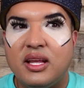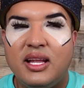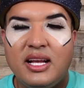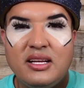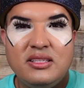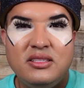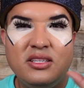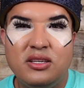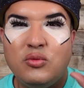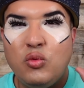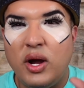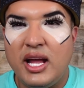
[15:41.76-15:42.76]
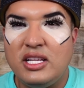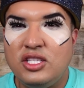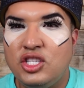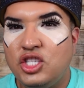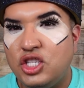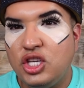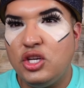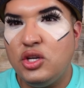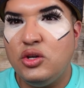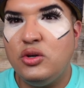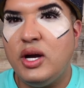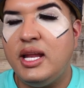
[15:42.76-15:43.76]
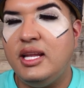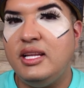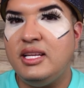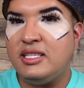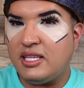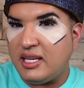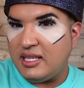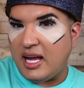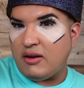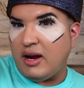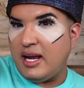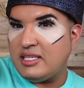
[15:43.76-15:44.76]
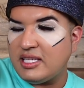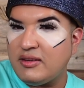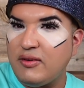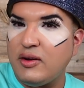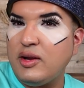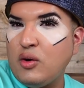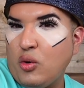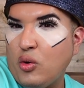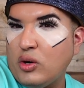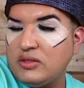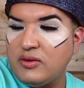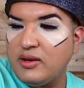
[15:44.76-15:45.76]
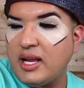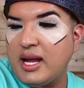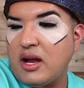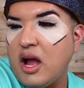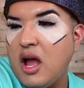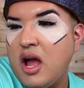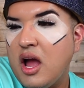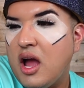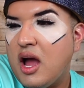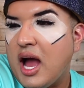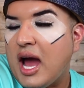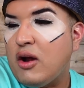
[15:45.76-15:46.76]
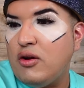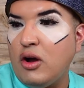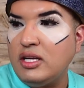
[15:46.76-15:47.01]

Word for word: like a good wedge shoe, and it's like that, right? It's like very cool. It's very like I oh, don't know.